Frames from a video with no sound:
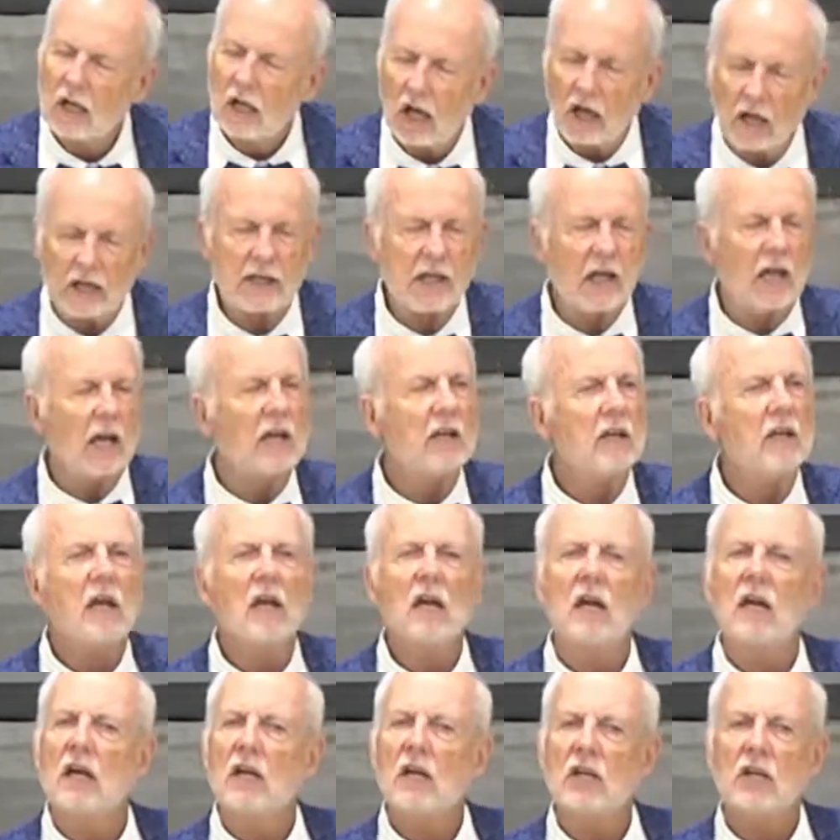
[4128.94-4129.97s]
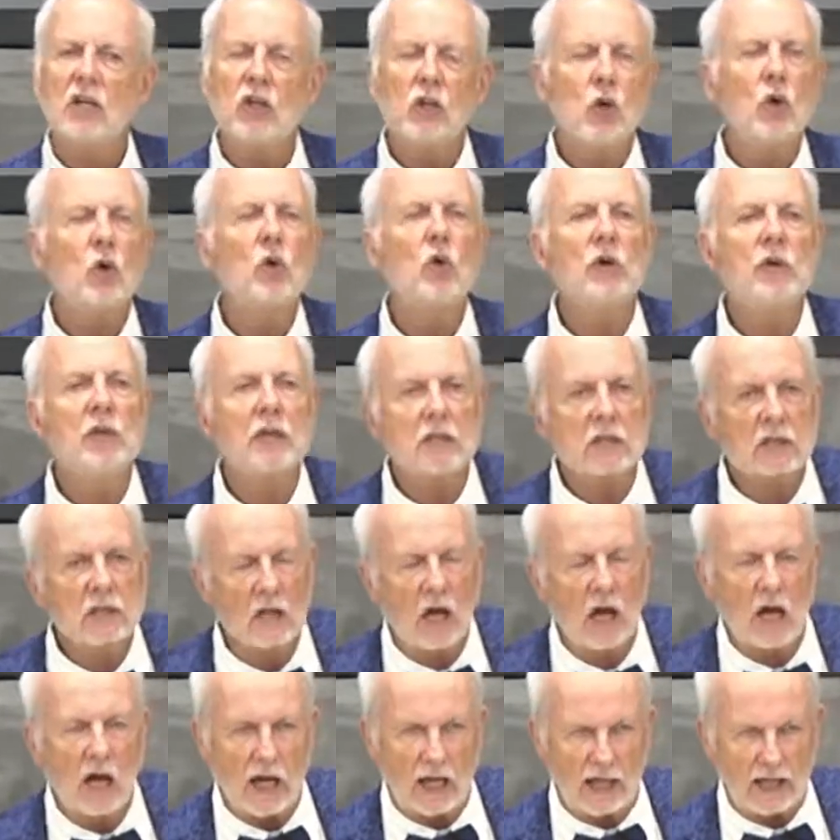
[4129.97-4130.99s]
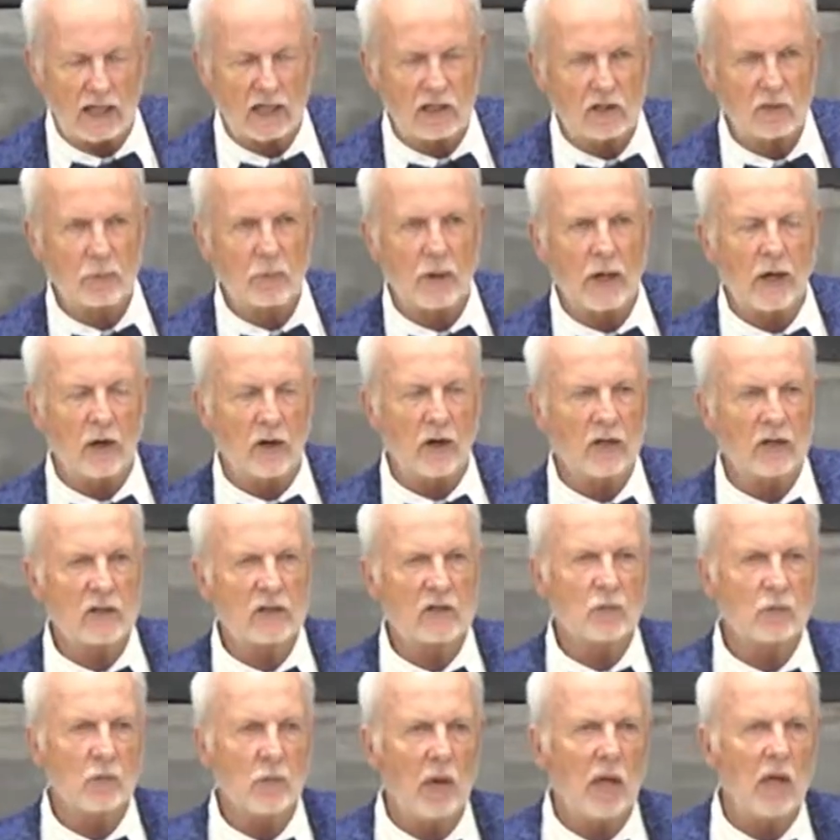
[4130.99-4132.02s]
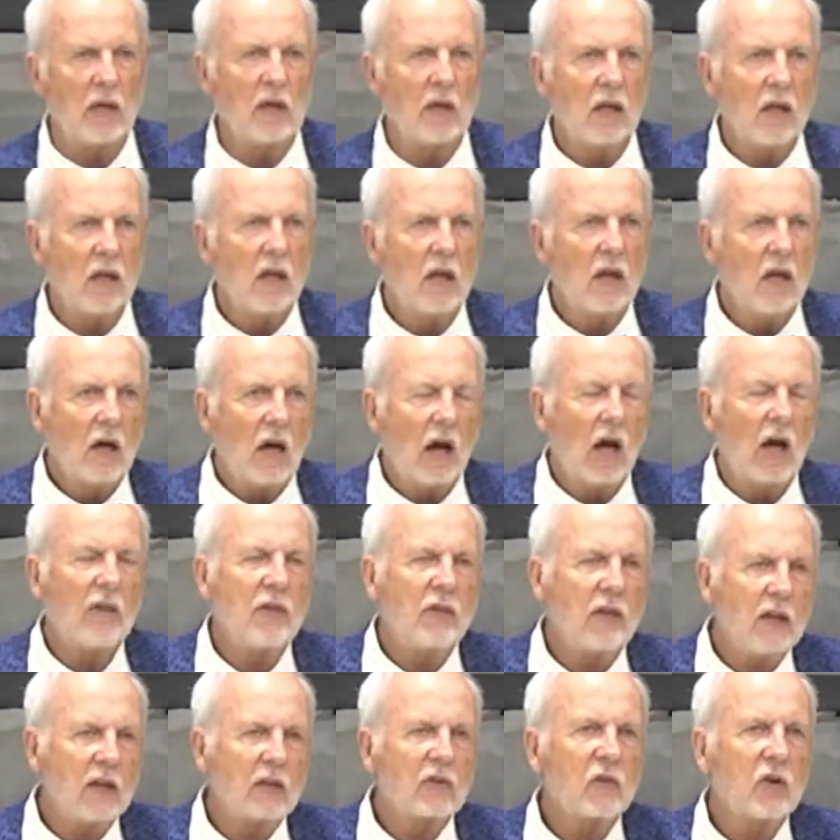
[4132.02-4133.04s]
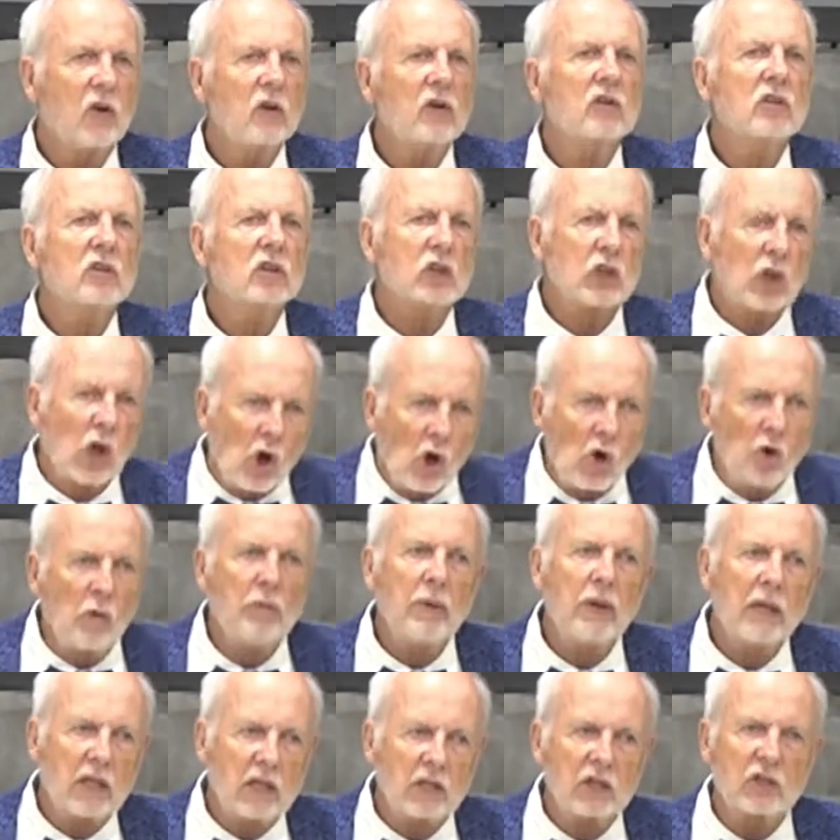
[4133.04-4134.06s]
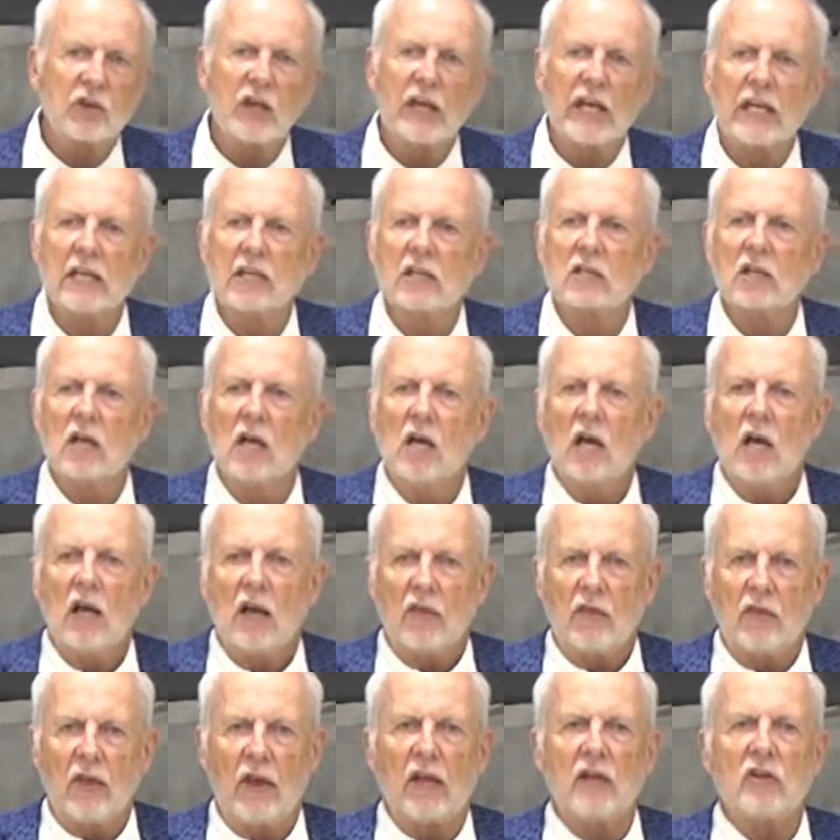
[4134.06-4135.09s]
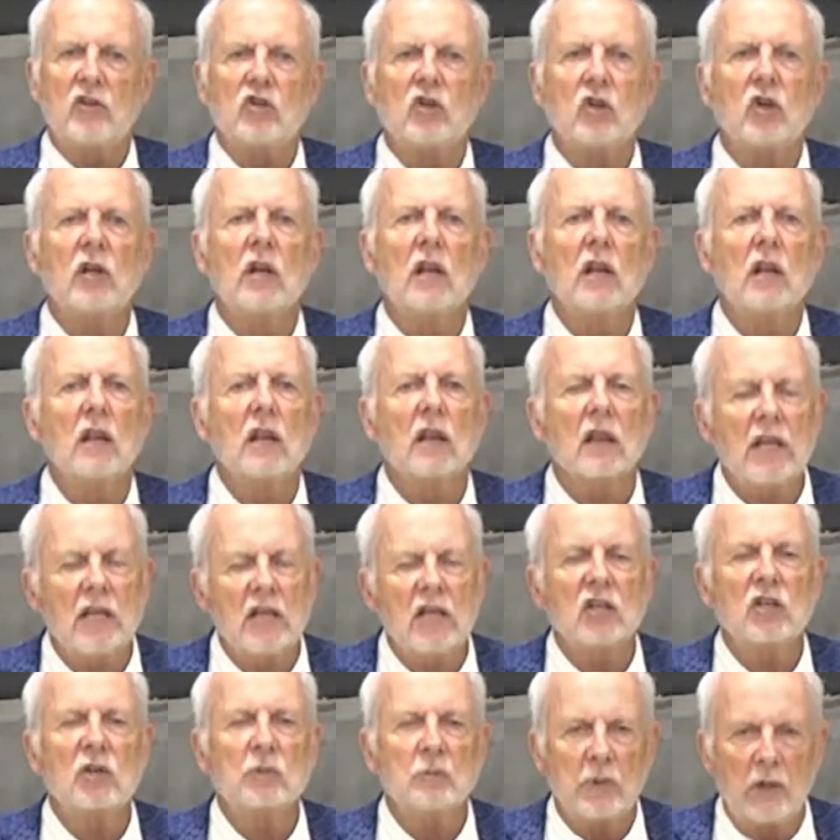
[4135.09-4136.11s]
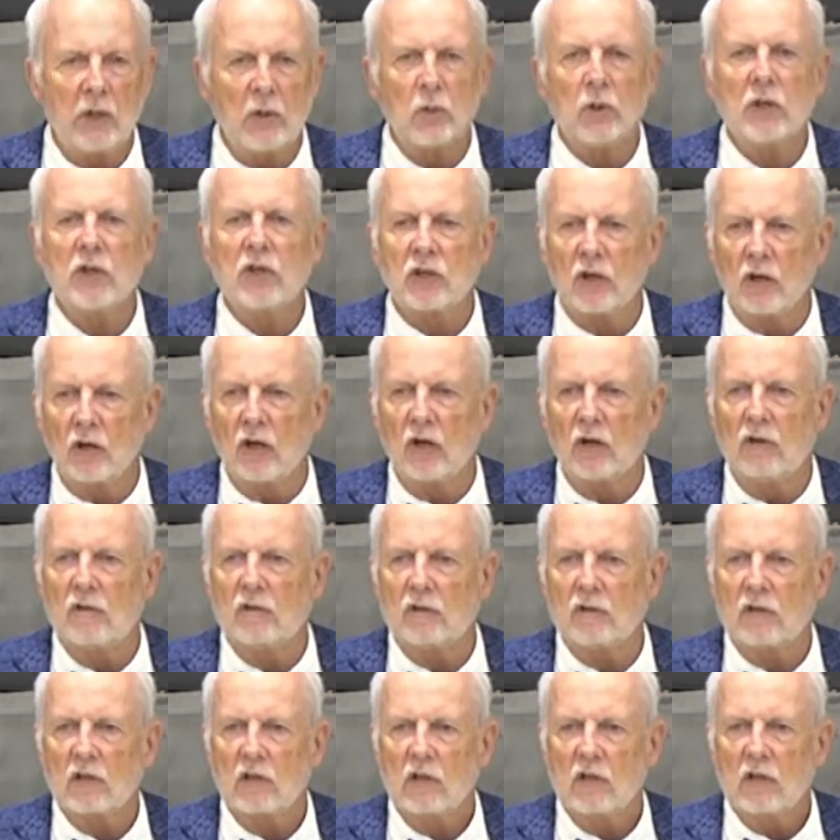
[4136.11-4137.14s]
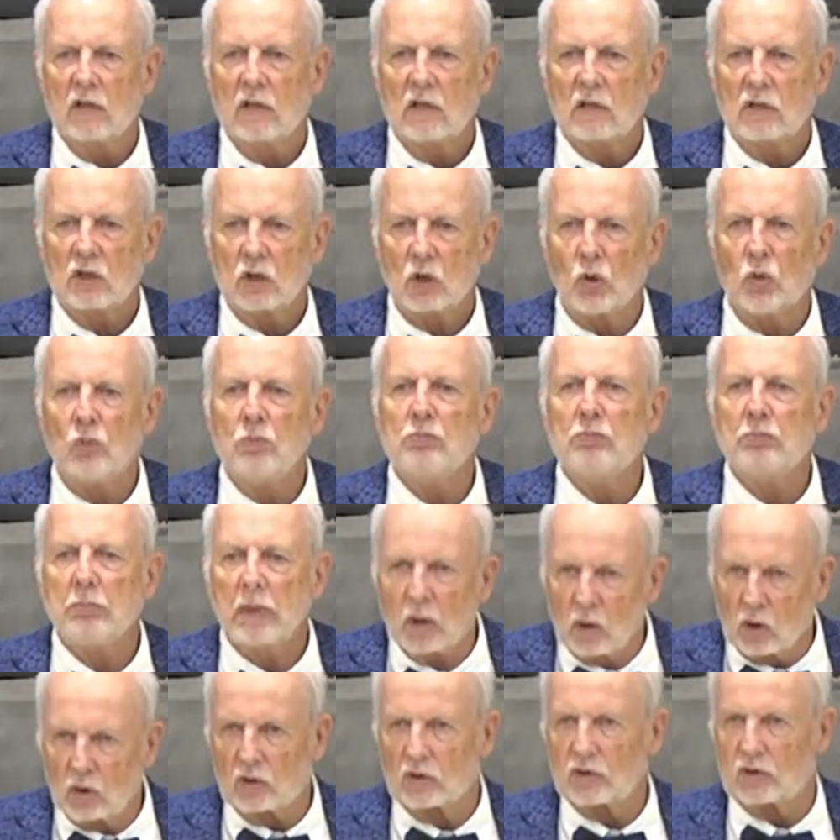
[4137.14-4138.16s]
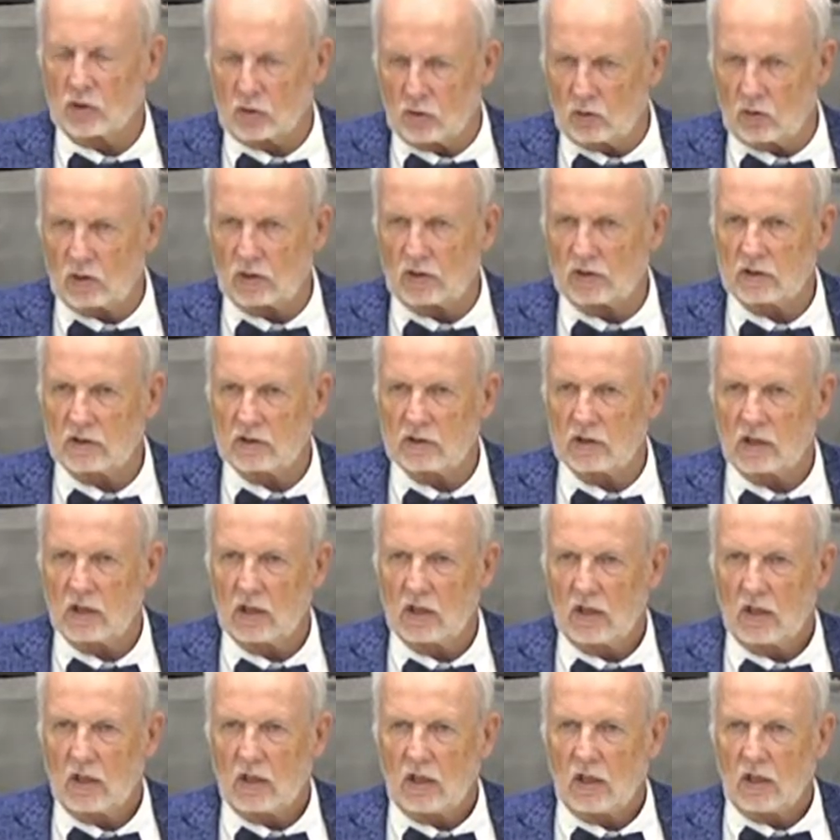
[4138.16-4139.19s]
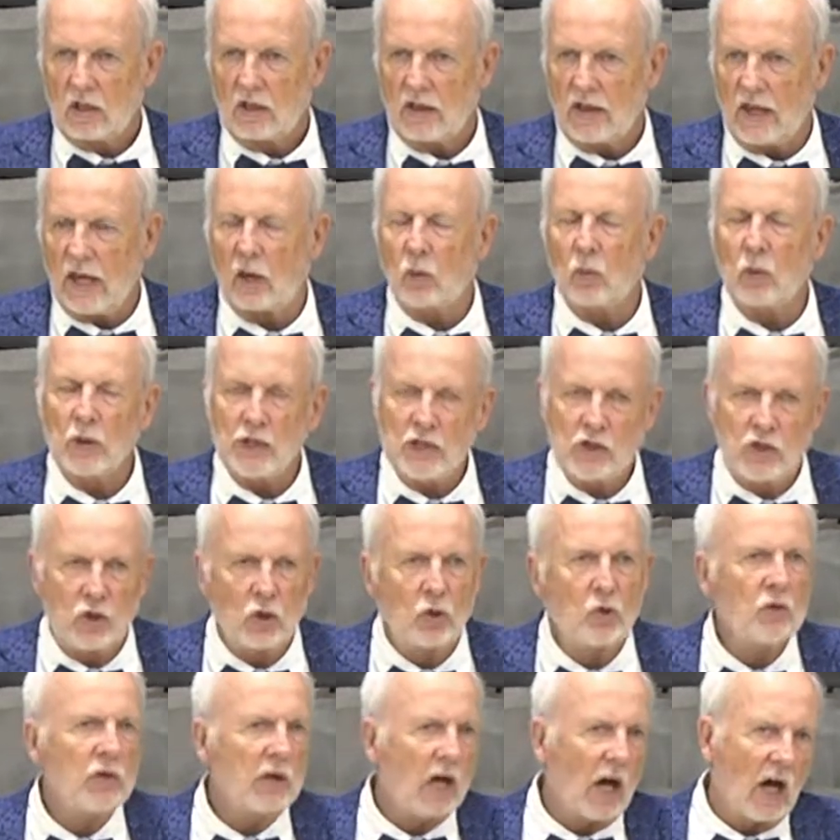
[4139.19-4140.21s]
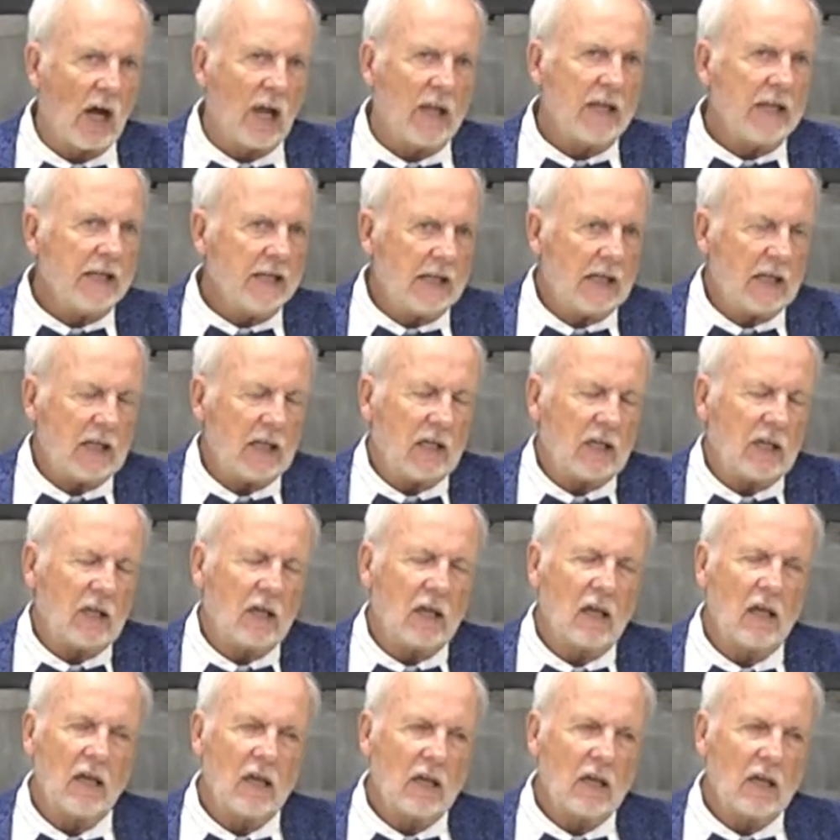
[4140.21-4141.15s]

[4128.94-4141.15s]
Again, you decide, parents, but I think there's so many things that should at least be reserved to middle schoolers that we do not need.